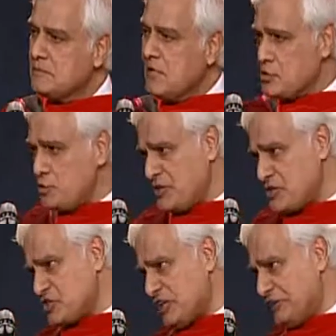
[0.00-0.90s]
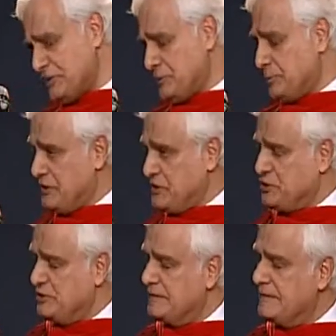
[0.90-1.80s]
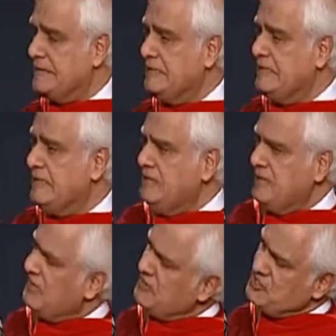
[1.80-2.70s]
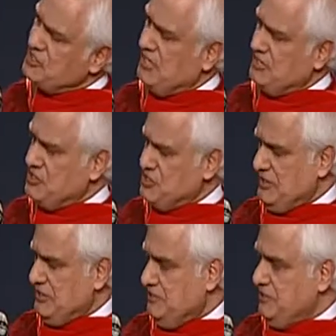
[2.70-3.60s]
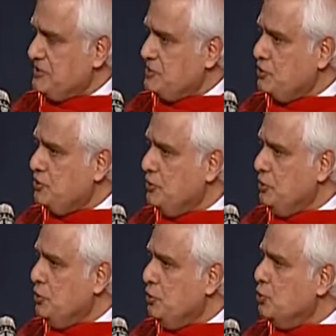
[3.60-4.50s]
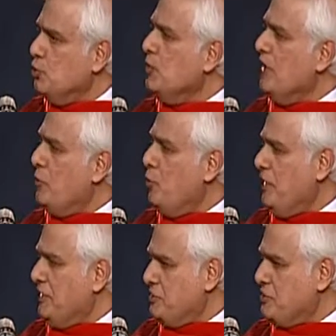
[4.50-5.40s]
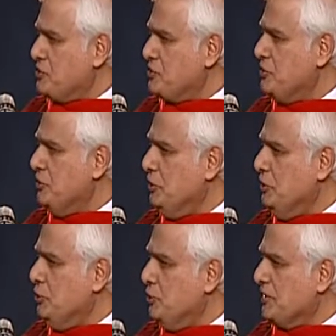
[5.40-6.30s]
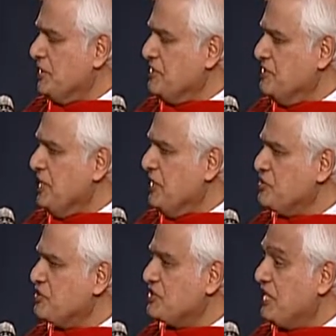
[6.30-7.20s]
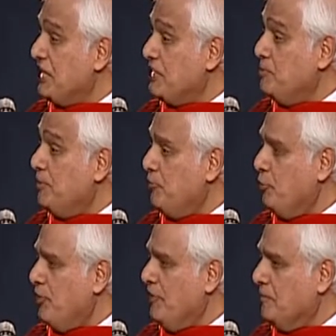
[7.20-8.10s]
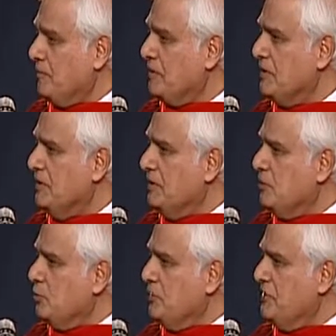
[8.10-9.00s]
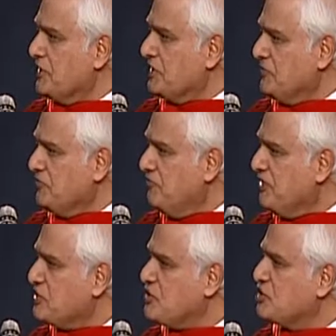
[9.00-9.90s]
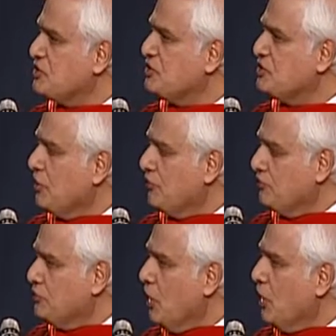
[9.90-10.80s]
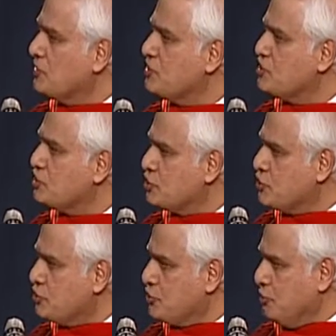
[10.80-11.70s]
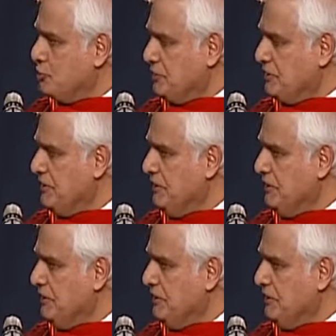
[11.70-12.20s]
It's one side of the picture. And there's another side of it. Who are the ones who can dare stand before them with the conviction of God's truth